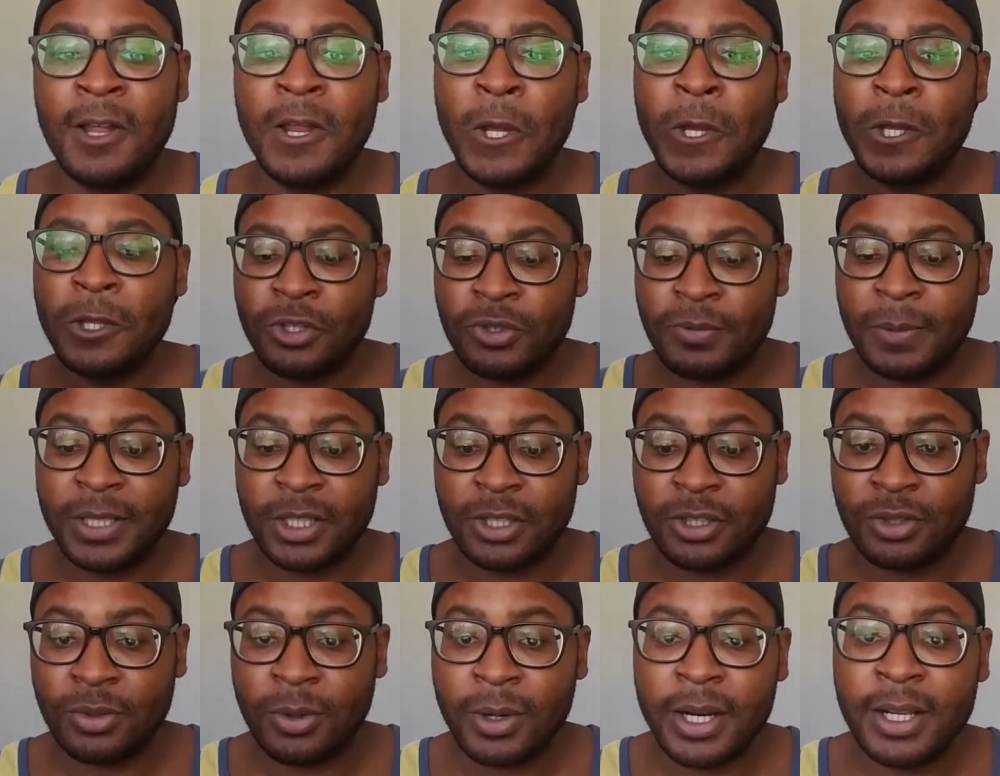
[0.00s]
So, but
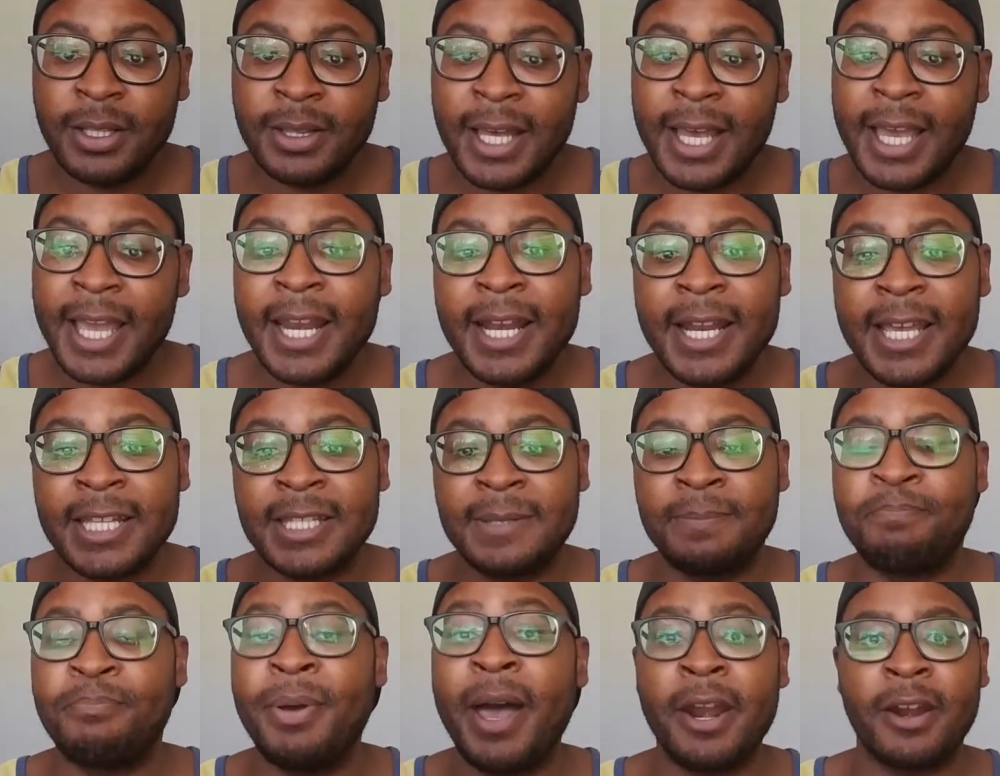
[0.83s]
storyline, it's
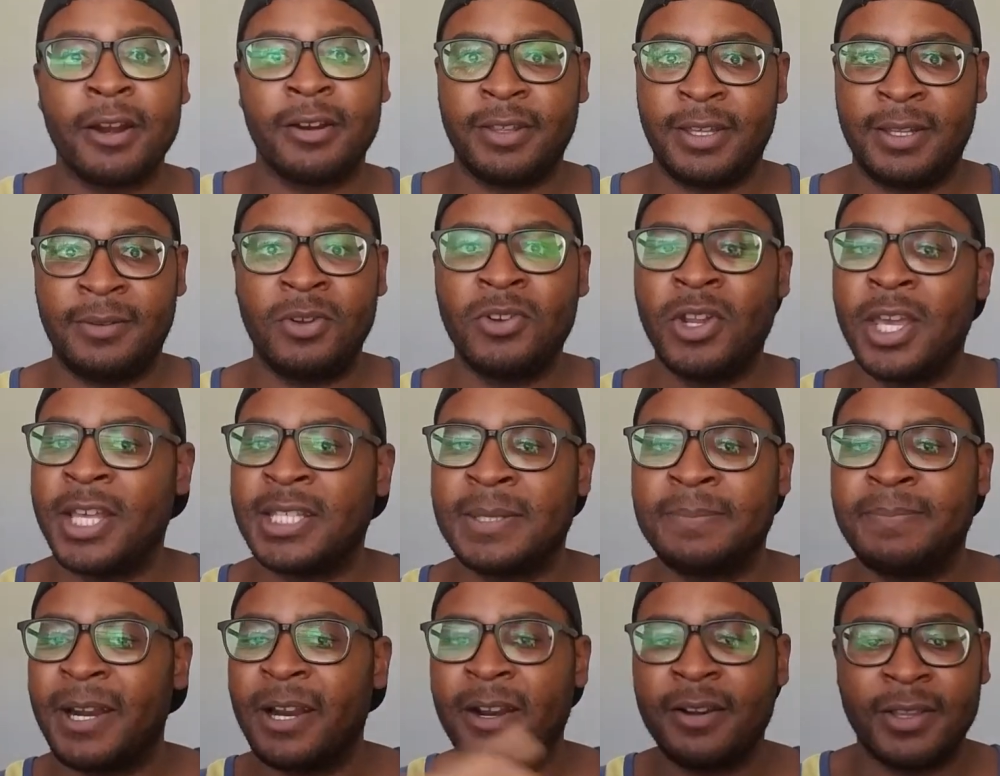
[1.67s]
better than
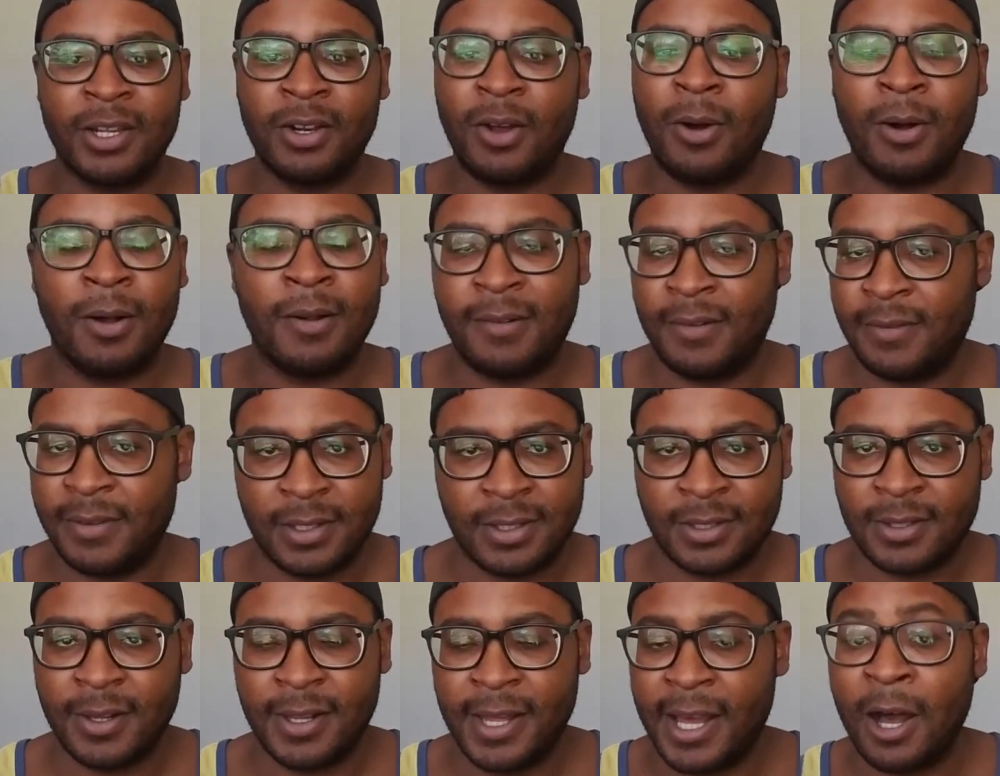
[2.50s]
all
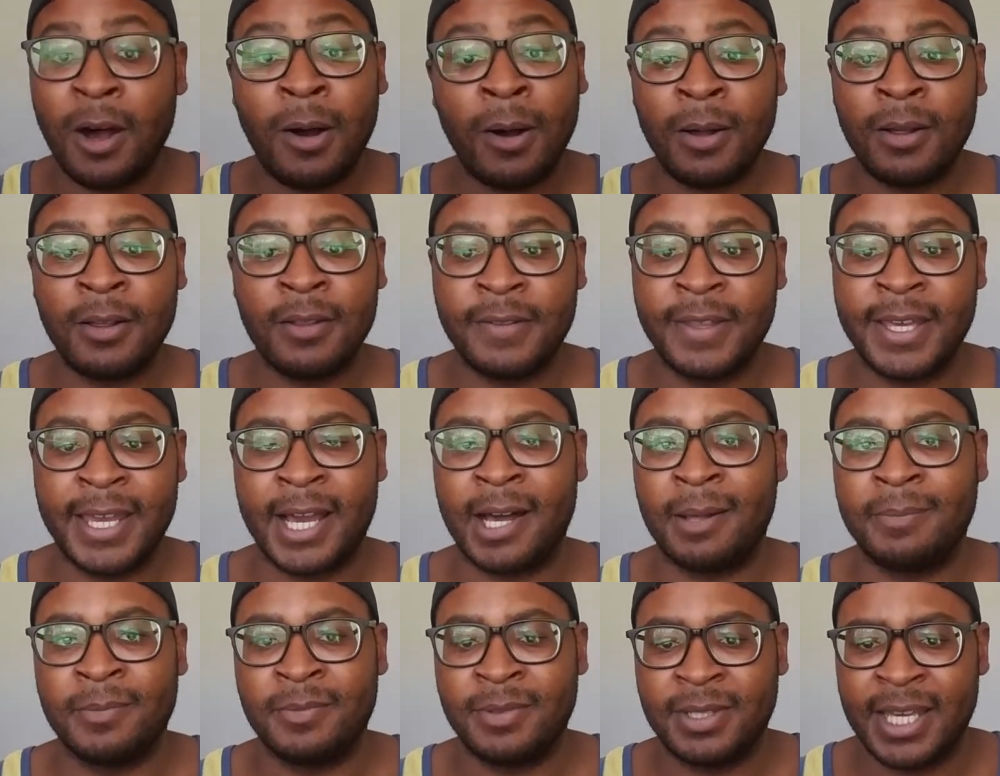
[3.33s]
of the
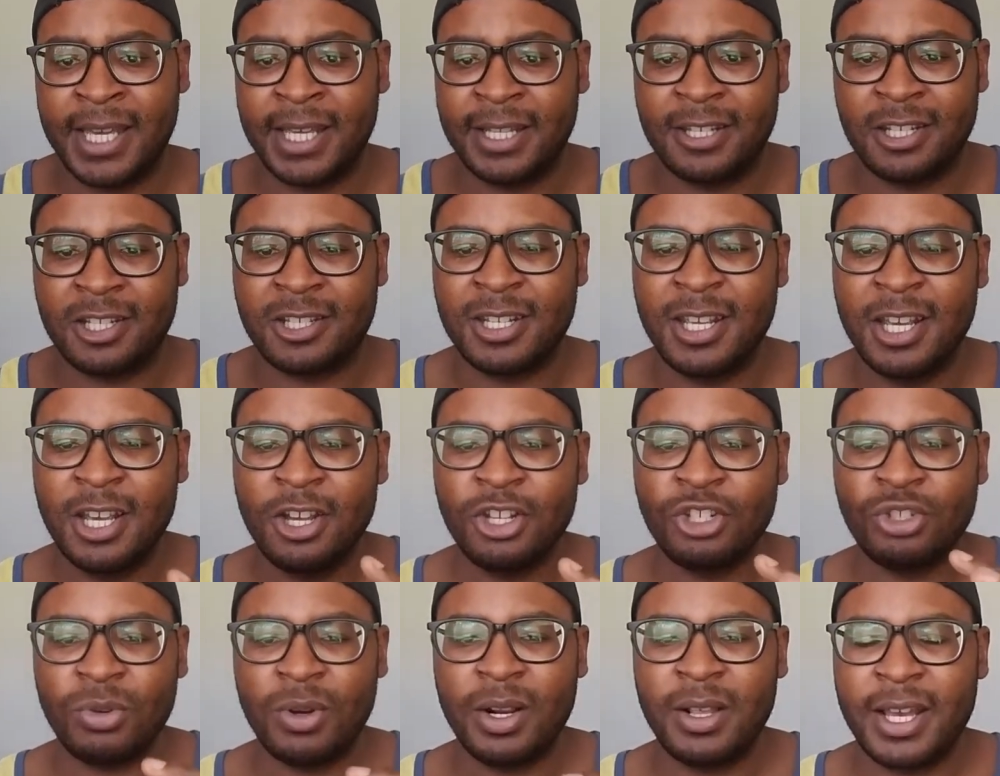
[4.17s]
albums. Like, just,
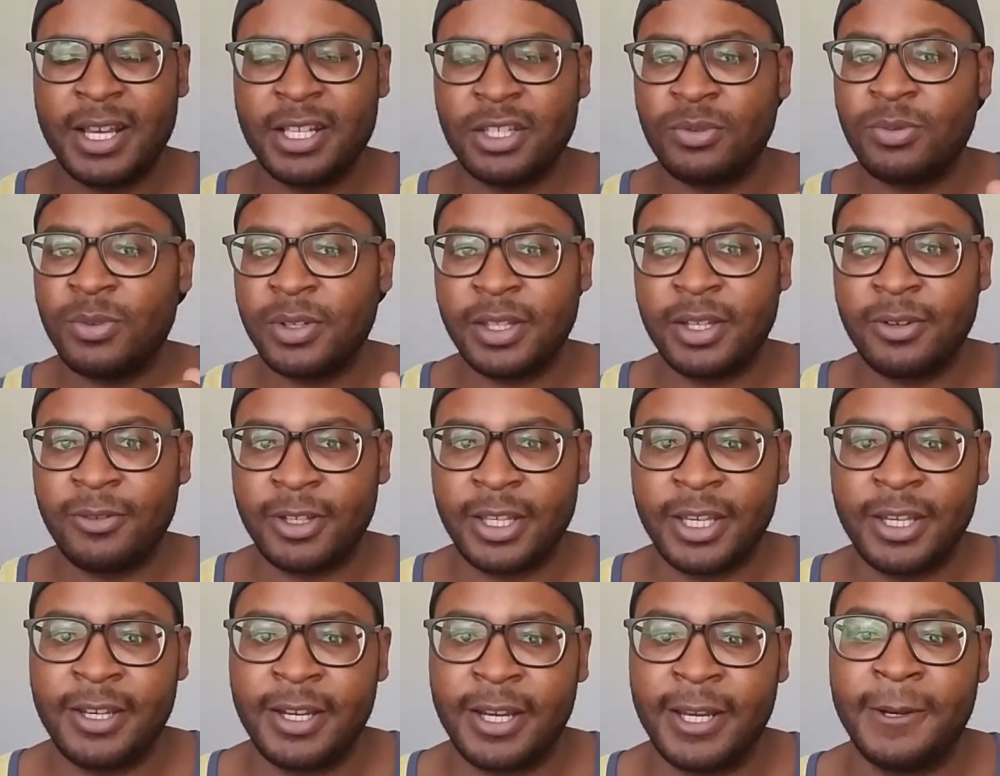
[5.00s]
storyline is really, really
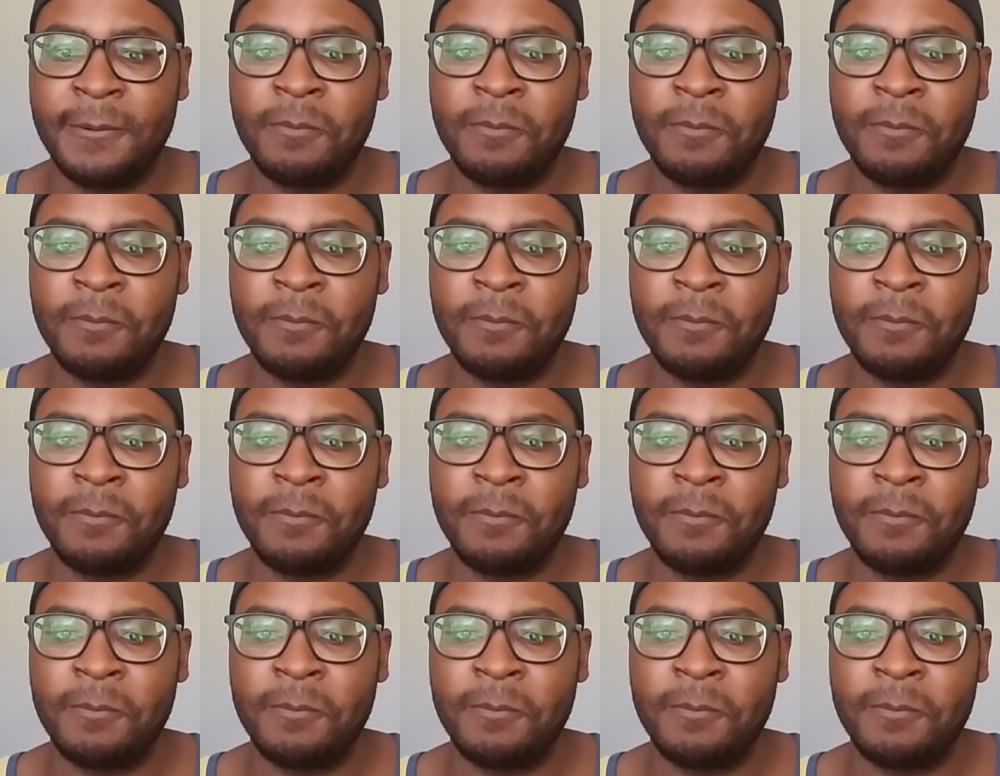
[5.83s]
good.